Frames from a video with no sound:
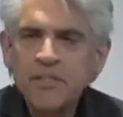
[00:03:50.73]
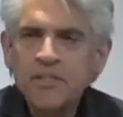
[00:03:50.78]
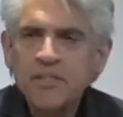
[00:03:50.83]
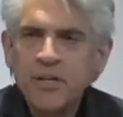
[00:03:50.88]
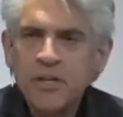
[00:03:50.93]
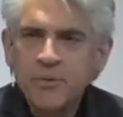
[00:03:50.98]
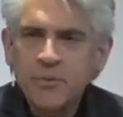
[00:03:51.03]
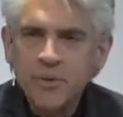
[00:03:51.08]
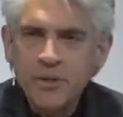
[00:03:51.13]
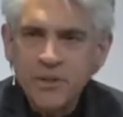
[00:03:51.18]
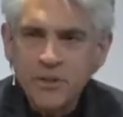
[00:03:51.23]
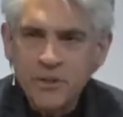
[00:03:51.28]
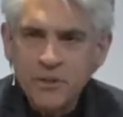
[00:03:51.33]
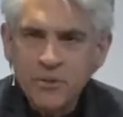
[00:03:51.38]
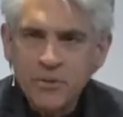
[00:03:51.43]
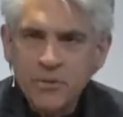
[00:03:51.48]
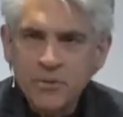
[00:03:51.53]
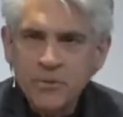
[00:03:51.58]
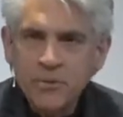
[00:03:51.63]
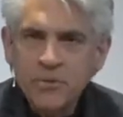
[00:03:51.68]
Let me share
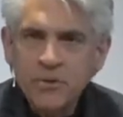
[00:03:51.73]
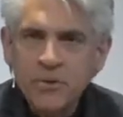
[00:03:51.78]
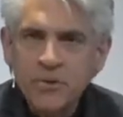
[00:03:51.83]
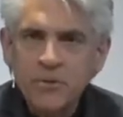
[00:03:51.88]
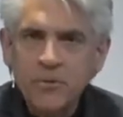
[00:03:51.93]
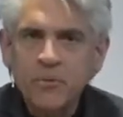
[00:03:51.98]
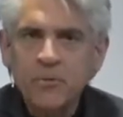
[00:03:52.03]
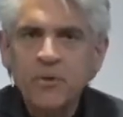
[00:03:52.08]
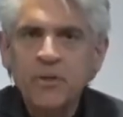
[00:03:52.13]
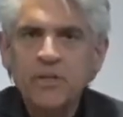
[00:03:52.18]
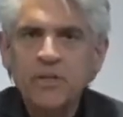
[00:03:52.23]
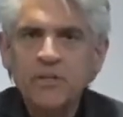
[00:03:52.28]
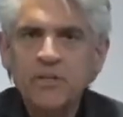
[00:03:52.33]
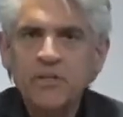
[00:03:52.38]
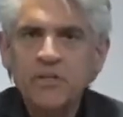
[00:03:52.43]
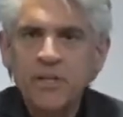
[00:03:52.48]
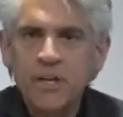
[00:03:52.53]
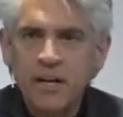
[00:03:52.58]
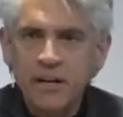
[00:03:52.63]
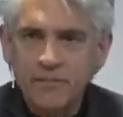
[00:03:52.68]
with you the
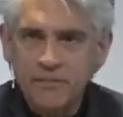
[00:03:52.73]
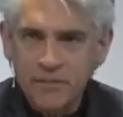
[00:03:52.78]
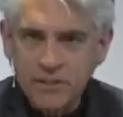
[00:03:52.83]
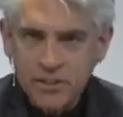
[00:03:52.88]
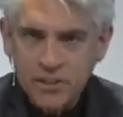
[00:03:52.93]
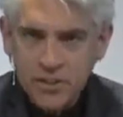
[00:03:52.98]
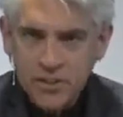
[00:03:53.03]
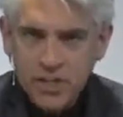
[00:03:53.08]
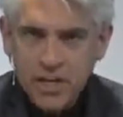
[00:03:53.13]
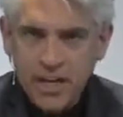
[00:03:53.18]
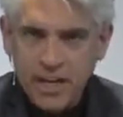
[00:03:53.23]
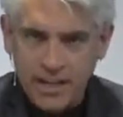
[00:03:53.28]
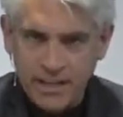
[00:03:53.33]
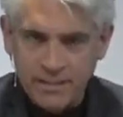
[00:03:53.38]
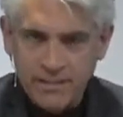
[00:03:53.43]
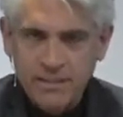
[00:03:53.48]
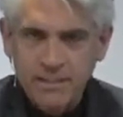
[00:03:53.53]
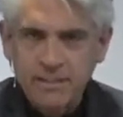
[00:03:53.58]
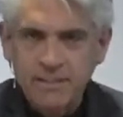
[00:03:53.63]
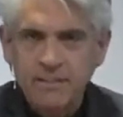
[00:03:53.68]
words of a
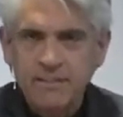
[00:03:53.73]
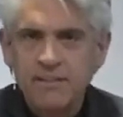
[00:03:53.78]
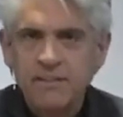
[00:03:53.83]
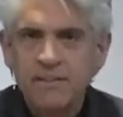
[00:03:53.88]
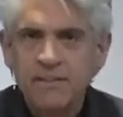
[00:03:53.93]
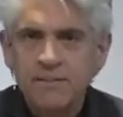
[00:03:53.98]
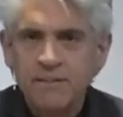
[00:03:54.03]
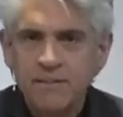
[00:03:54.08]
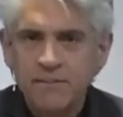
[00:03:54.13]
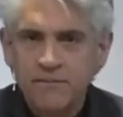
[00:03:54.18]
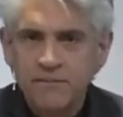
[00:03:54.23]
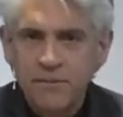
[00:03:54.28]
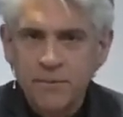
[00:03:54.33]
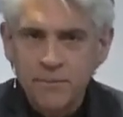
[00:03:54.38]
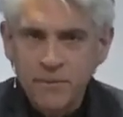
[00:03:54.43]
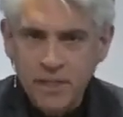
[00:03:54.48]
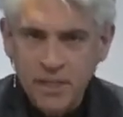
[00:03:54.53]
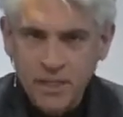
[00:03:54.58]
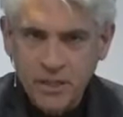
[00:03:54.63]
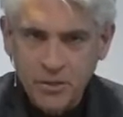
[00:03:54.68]
chant
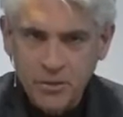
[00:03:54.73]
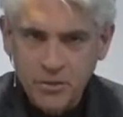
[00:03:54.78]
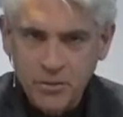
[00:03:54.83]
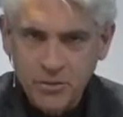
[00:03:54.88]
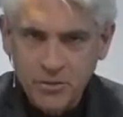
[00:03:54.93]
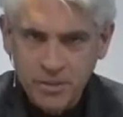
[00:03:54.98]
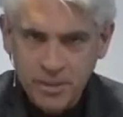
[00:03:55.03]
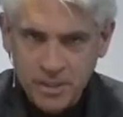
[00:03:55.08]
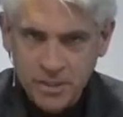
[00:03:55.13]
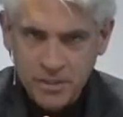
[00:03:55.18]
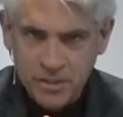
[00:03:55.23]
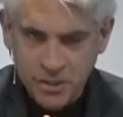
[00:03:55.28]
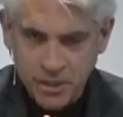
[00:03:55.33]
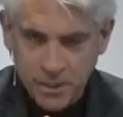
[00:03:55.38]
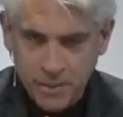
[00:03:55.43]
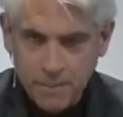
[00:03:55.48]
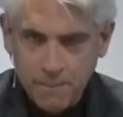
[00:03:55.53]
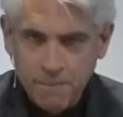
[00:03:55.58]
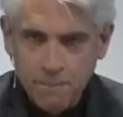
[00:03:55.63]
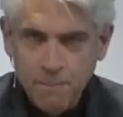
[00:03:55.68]
from the Hindu
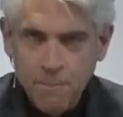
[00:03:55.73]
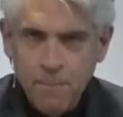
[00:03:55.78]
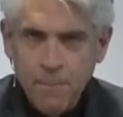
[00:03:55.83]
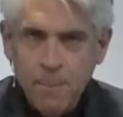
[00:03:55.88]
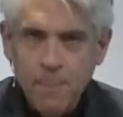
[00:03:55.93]
tradition.